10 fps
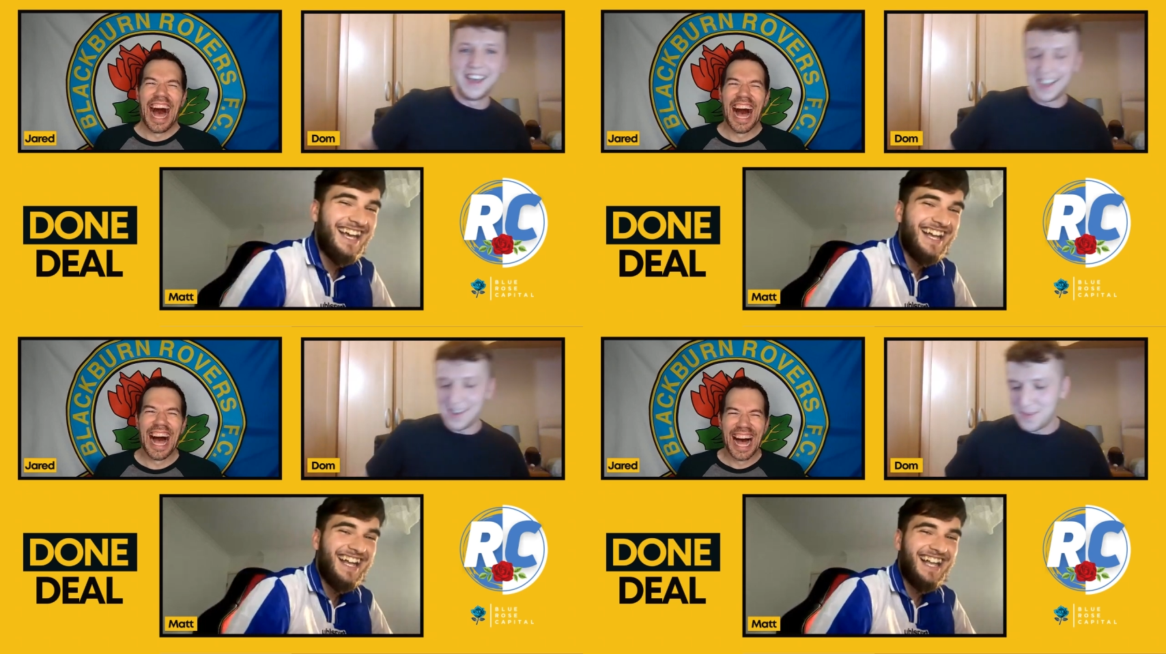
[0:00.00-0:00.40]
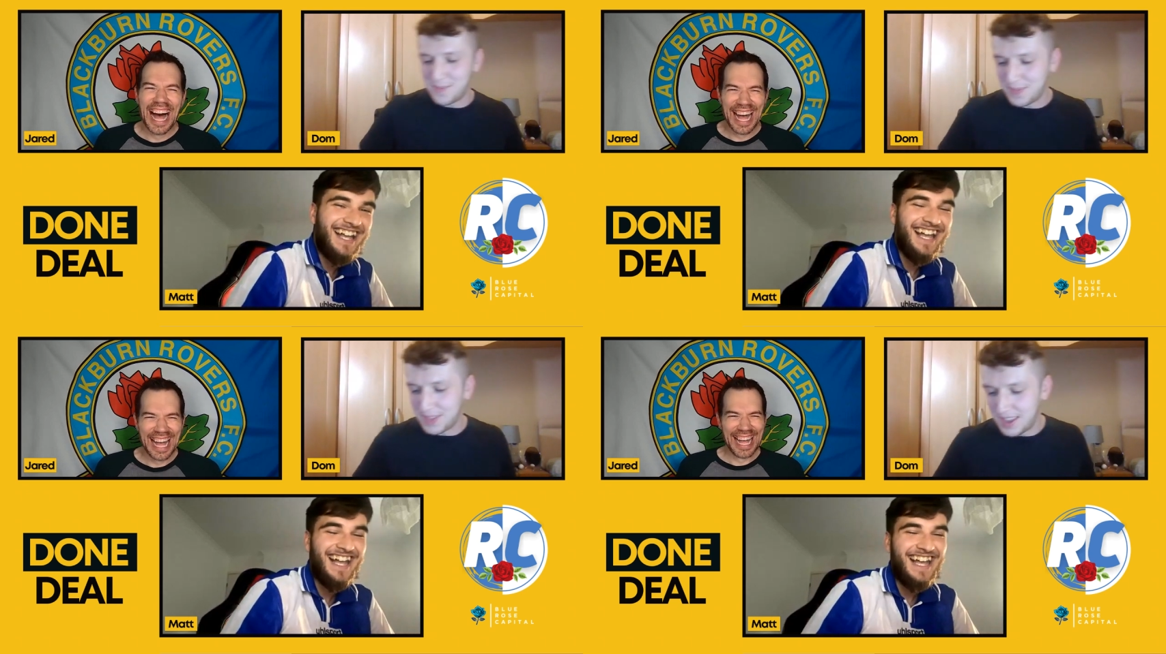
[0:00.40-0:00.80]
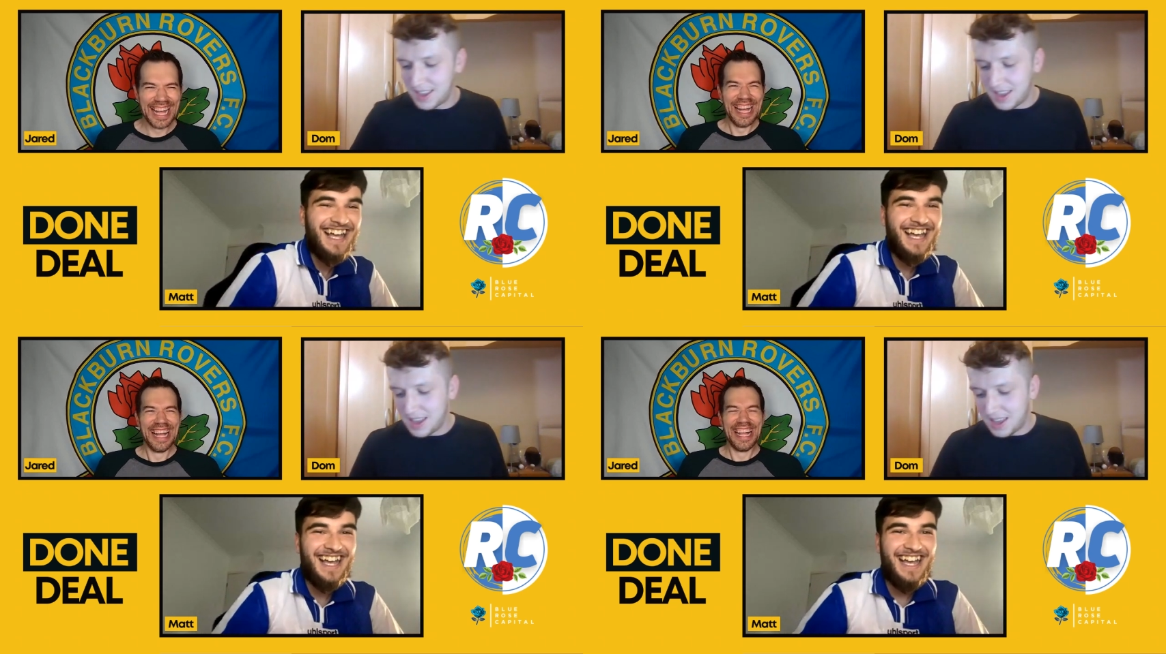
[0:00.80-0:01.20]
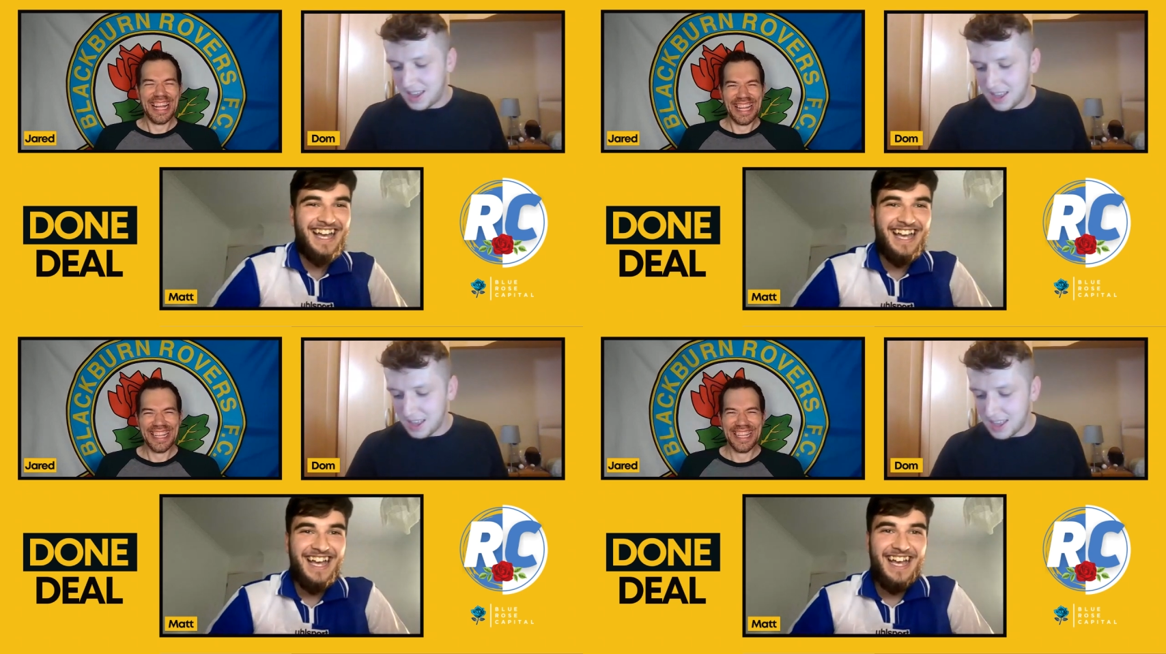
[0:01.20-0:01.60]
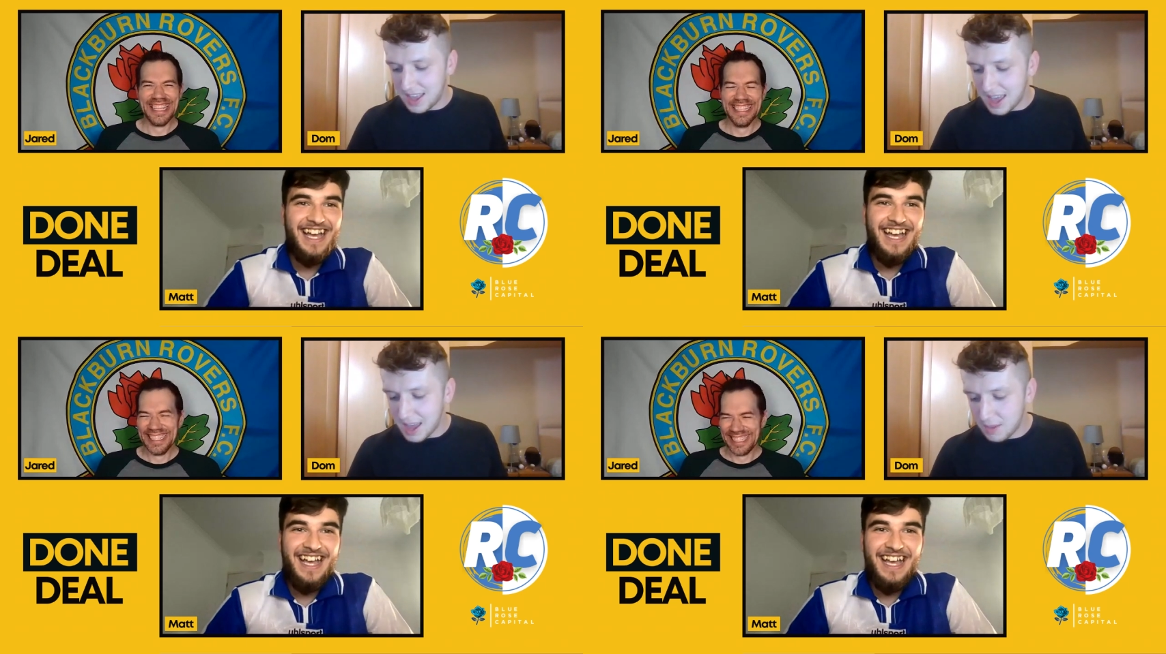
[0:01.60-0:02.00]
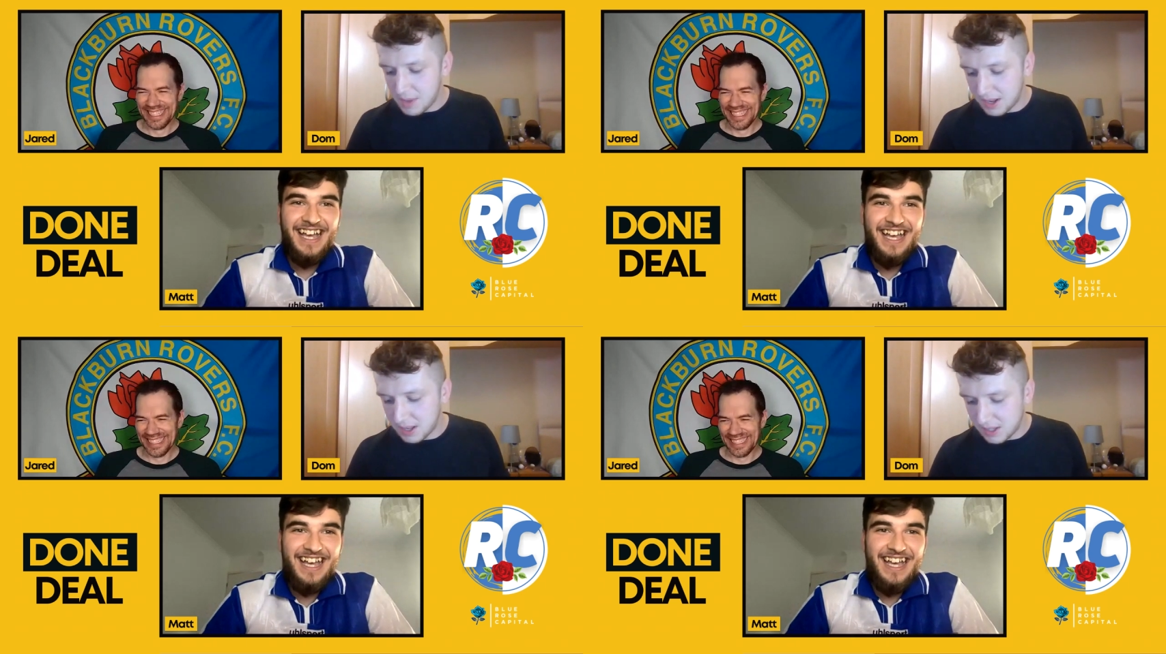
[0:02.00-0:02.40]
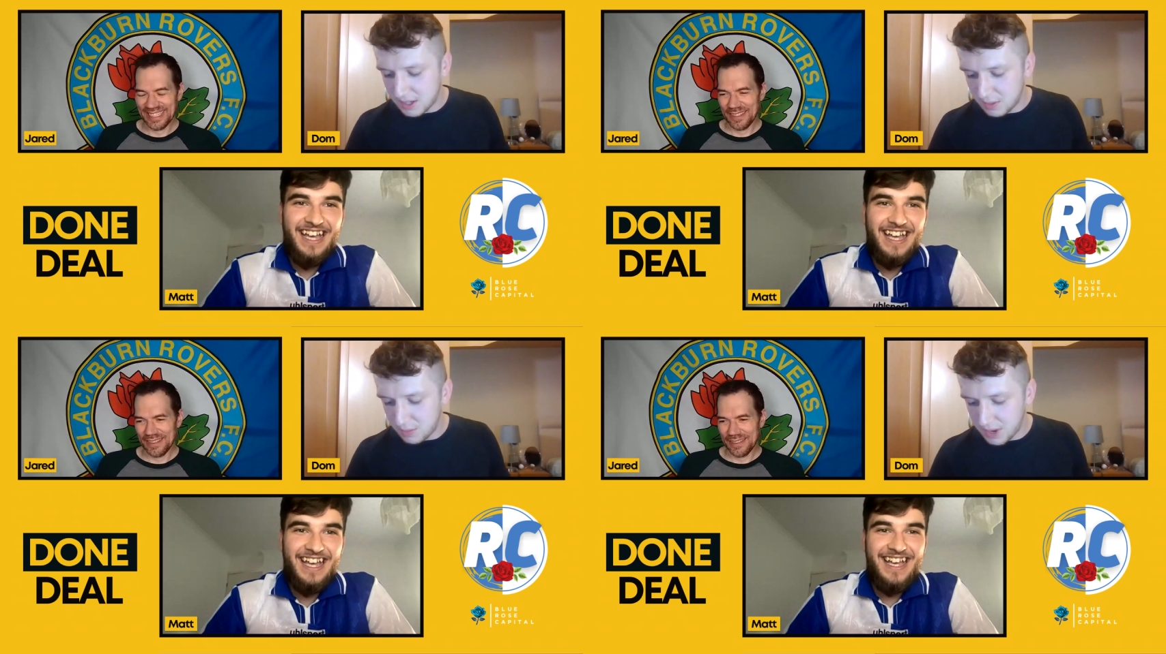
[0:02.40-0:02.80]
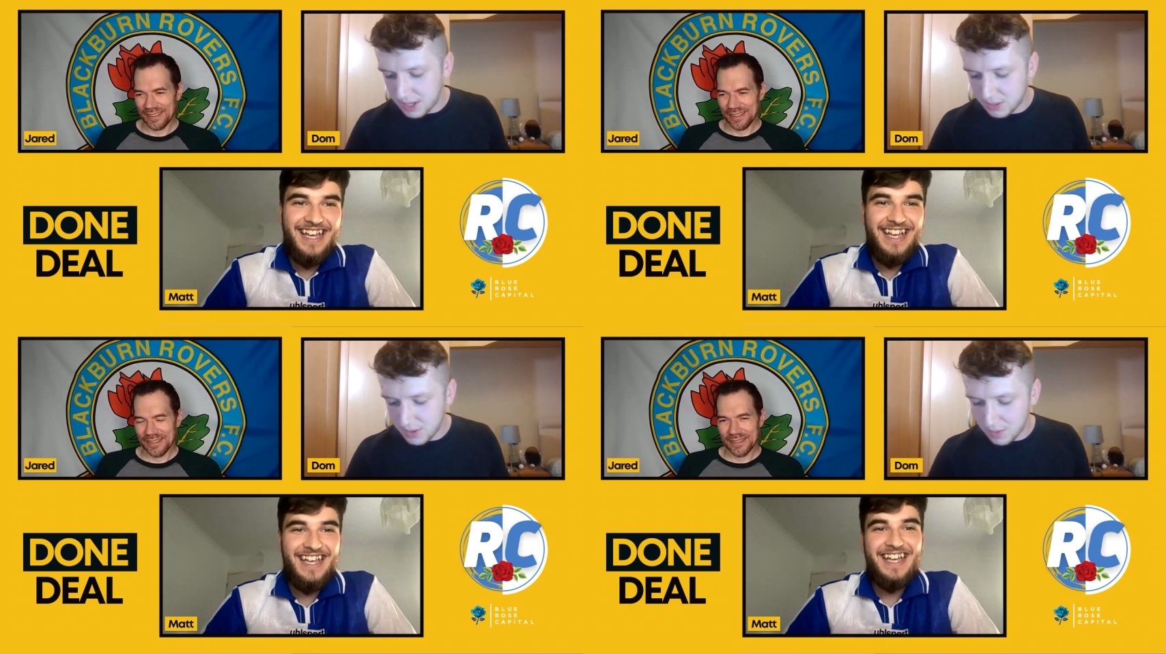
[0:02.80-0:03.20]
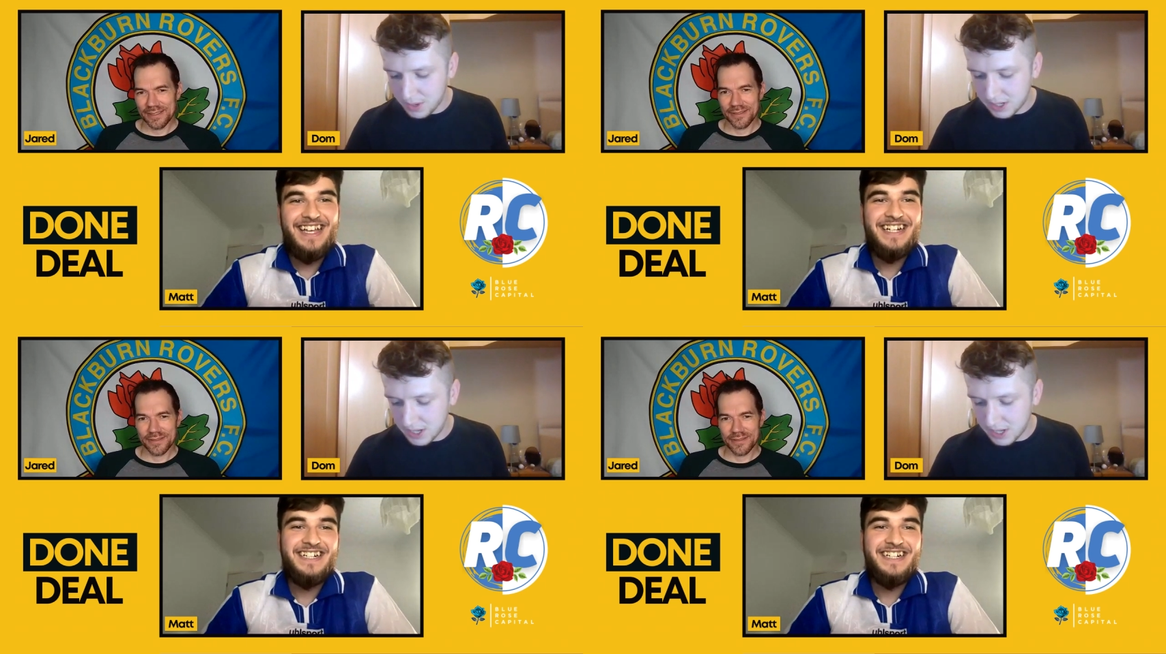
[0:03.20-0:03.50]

Speaker 1: um, yeah, I mean to reiterate what you